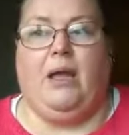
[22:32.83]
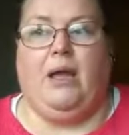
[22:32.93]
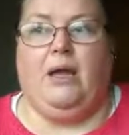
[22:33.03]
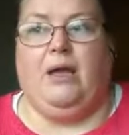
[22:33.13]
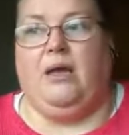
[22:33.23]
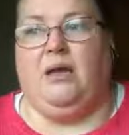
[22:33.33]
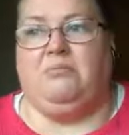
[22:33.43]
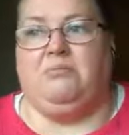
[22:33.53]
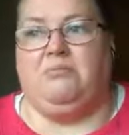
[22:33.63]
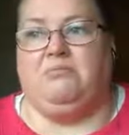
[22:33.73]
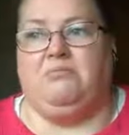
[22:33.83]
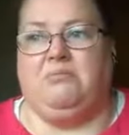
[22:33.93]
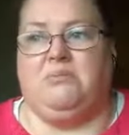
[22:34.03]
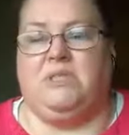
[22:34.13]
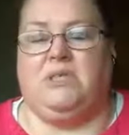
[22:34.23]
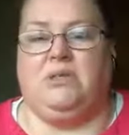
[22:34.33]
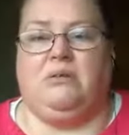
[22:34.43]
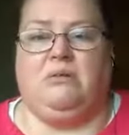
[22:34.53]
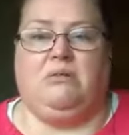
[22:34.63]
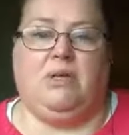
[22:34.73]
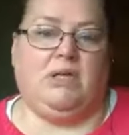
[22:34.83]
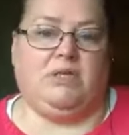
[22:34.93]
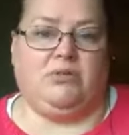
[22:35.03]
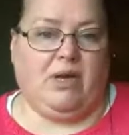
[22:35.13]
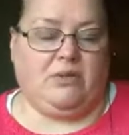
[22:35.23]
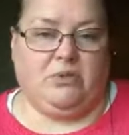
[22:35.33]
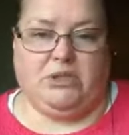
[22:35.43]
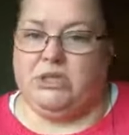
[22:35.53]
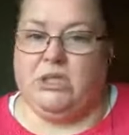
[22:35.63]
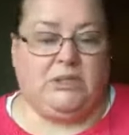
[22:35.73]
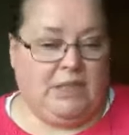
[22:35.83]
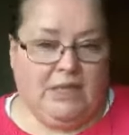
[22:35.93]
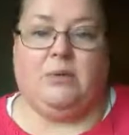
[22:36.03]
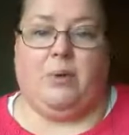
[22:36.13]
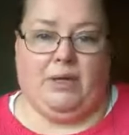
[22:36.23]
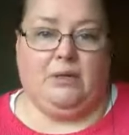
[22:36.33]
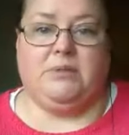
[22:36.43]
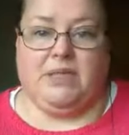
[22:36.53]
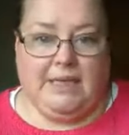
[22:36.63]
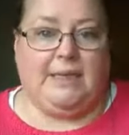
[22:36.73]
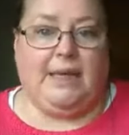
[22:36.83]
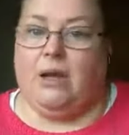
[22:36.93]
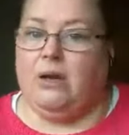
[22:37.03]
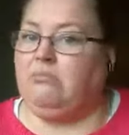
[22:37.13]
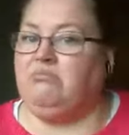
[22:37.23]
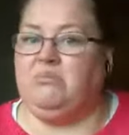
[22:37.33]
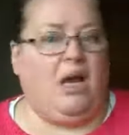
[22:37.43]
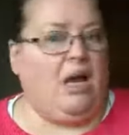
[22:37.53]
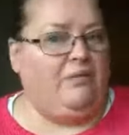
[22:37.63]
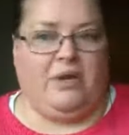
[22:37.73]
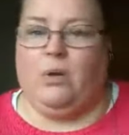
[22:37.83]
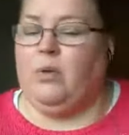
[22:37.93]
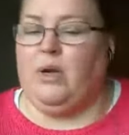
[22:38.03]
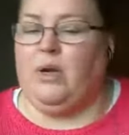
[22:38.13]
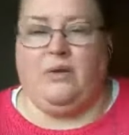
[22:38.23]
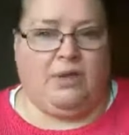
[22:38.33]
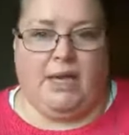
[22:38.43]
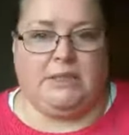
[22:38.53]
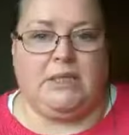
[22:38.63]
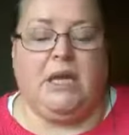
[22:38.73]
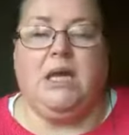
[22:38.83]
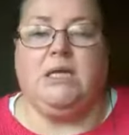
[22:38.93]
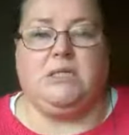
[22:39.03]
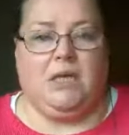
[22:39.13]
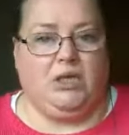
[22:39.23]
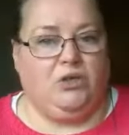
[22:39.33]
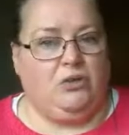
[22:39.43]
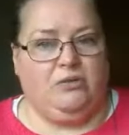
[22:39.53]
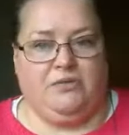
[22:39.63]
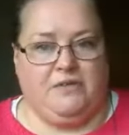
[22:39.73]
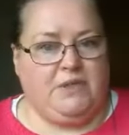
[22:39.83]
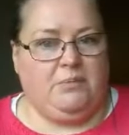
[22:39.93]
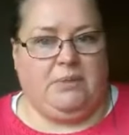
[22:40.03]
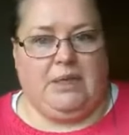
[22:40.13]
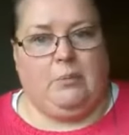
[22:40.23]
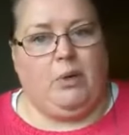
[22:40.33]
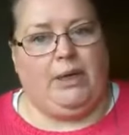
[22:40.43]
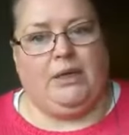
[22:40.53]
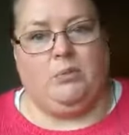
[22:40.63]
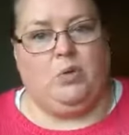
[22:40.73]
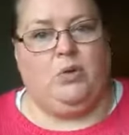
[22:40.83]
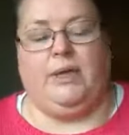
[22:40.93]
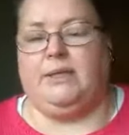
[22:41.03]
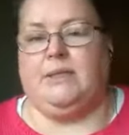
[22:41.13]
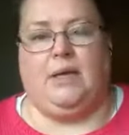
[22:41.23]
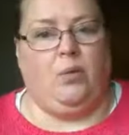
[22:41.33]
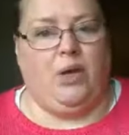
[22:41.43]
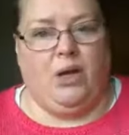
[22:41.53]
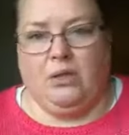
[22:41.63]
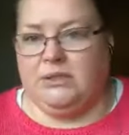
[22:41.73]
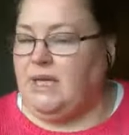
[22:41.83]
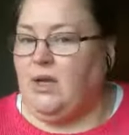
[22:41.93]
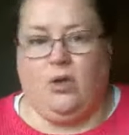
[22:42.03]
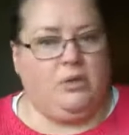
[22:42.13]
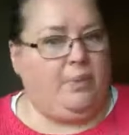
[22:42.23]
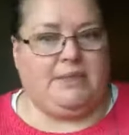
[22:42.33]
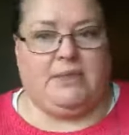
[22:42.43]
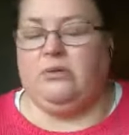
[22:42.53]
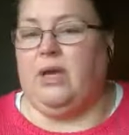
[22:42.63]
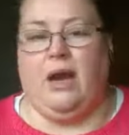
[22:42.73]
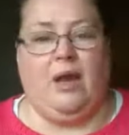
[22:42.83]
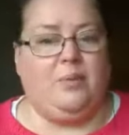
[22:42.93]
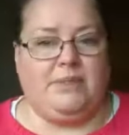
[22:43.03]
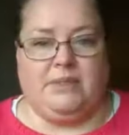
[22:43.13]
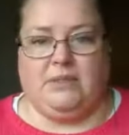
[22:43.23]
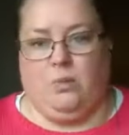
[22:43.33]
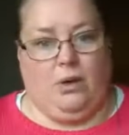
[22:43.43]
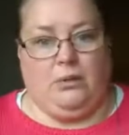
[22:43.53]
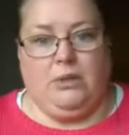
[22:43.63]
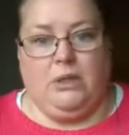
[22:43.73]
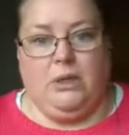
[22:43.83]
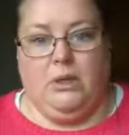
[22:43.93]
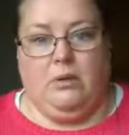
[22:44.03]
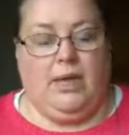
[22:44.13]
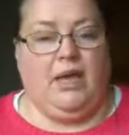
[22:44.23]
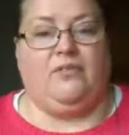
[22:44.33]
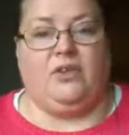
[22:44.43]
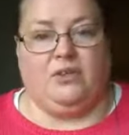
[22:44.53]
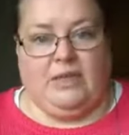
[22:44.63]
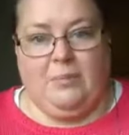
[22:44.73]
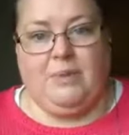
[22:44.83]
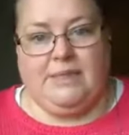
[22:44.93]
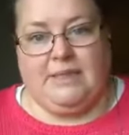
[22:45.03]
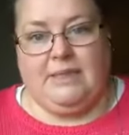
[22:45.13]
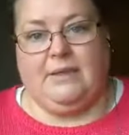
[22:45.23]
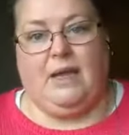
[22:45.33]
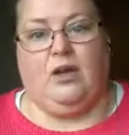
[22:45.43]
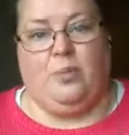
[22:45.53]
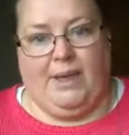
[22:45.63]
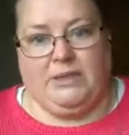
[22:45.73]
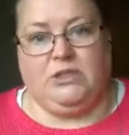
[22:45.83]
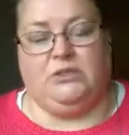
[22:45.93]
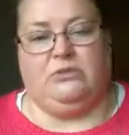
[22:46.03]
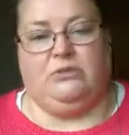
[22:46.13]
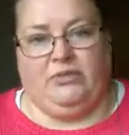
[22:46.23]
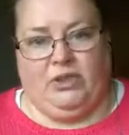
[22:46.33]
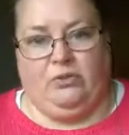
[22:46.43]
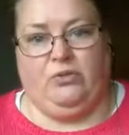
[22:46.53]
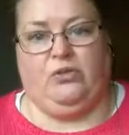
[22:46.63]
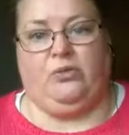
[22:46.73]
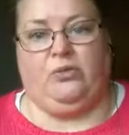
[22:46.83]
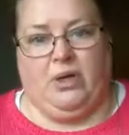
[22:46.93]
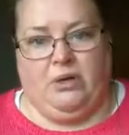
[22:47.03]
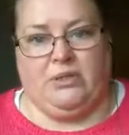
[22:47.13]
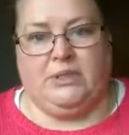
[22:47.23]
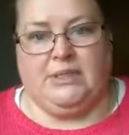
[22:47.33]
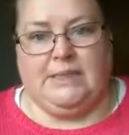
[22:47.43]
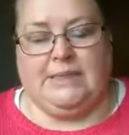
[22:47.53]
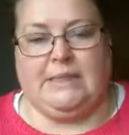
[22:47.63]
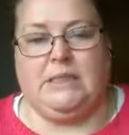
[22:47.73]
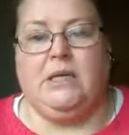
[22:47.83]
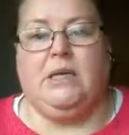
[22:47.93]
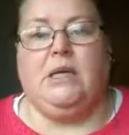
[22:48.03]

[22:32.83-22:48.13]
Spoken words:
to interact with, take the break, take the hour, half an hour, whatever you get, take your 15-minute break in the morning, take all the breaks. I don't care how busy you are. Okay, if you're that busy, then go back to review your priorities list